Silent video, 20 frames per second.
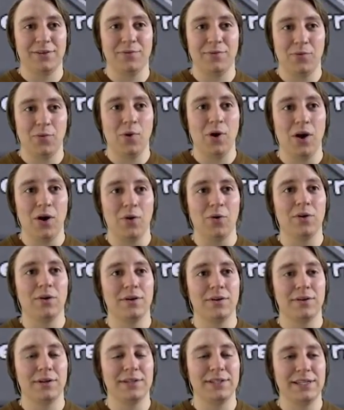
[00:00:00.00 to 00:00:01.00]
Whoa.
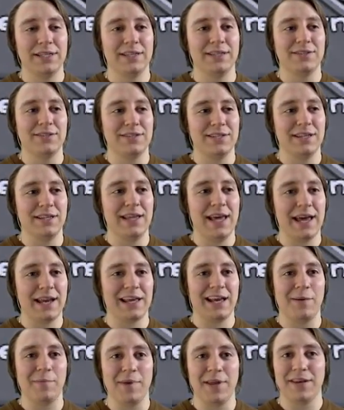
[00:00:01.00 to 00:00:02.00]
I didn't see
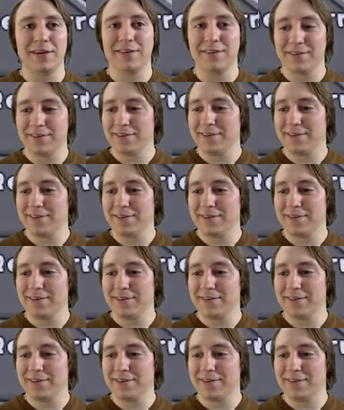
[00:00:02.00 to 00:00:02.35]
that coming.